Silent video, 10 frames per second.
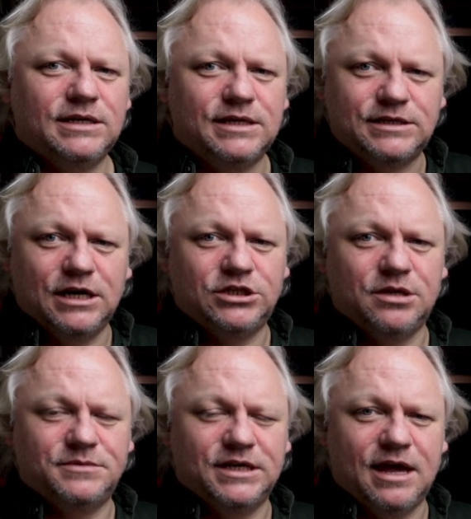to stitch
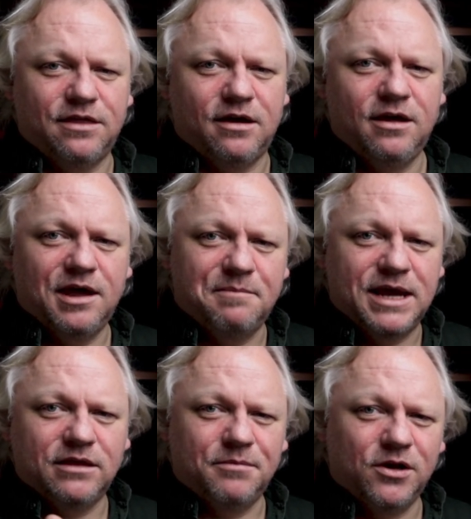them together and
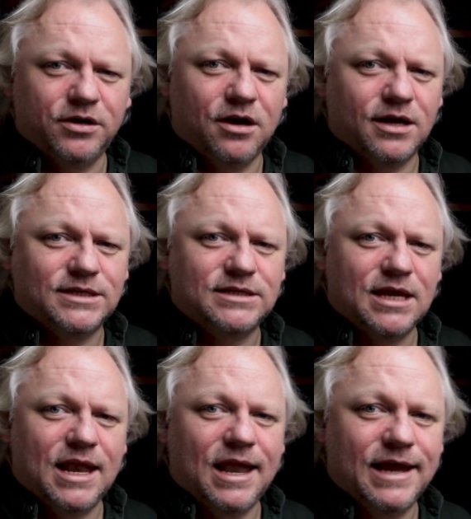make them look nice
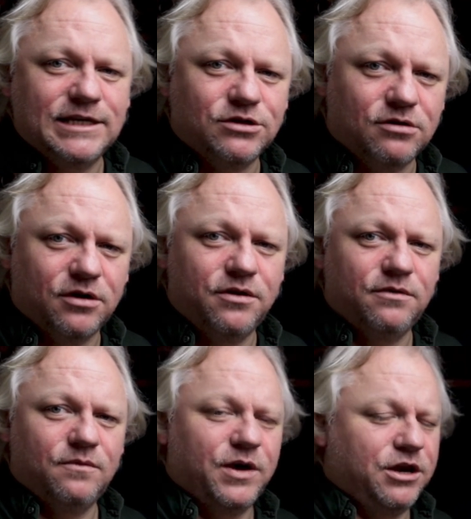later on
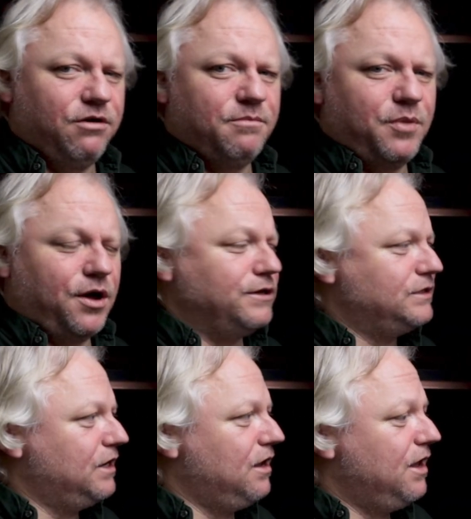when you're in
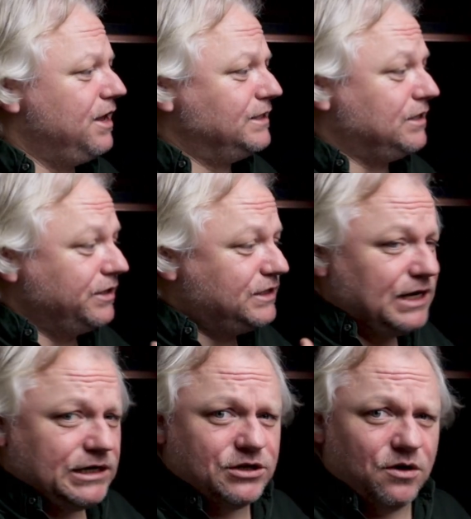post. So I
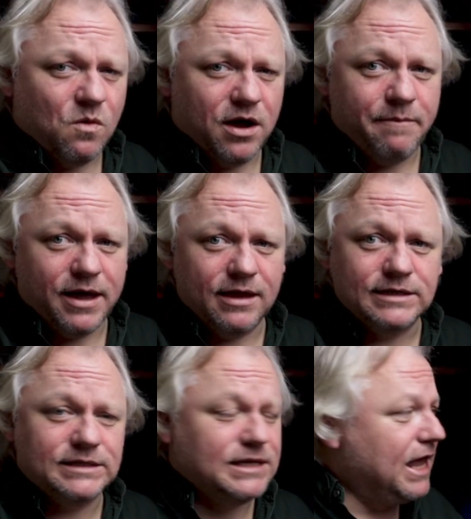stick to a white
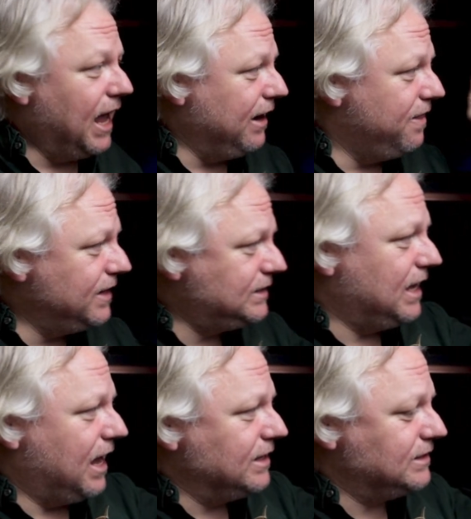balance, and in this
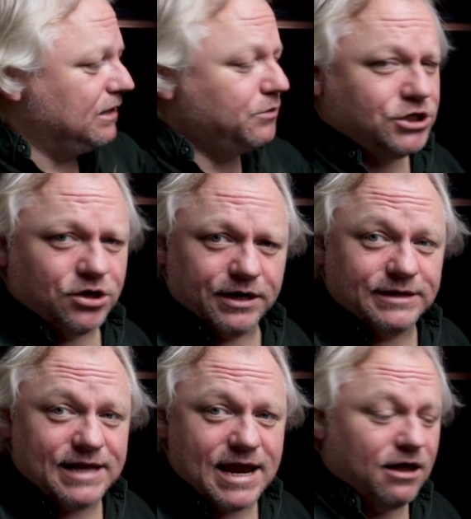case, it was shot
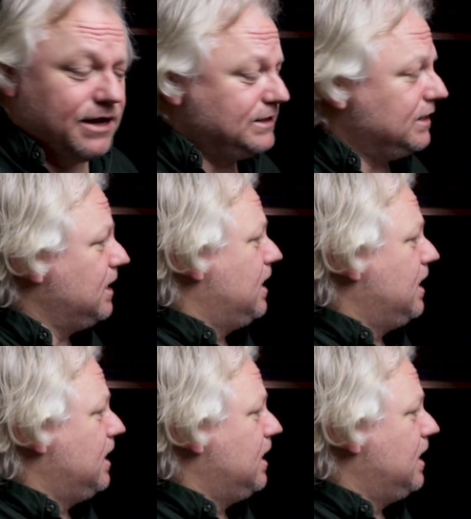in daylight.